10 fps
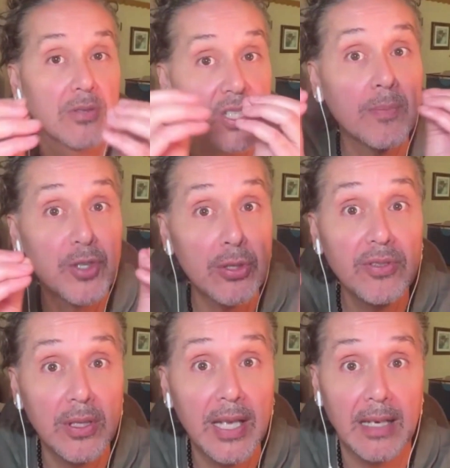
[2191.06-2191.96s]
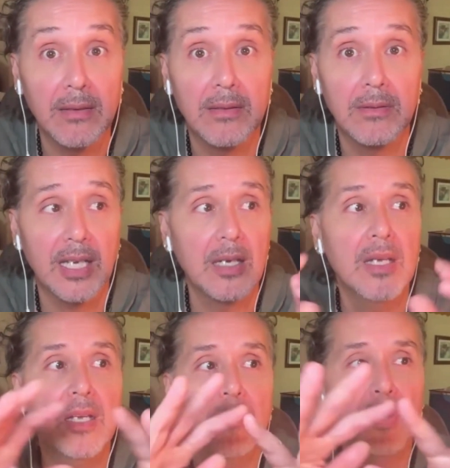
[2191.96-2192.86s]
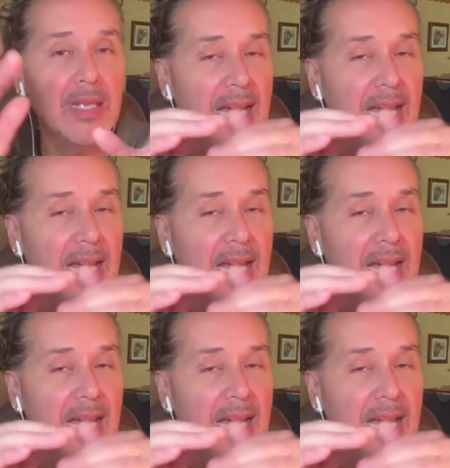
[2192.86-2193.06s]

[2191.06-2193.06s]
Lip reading: There's some truth to that. Okay. But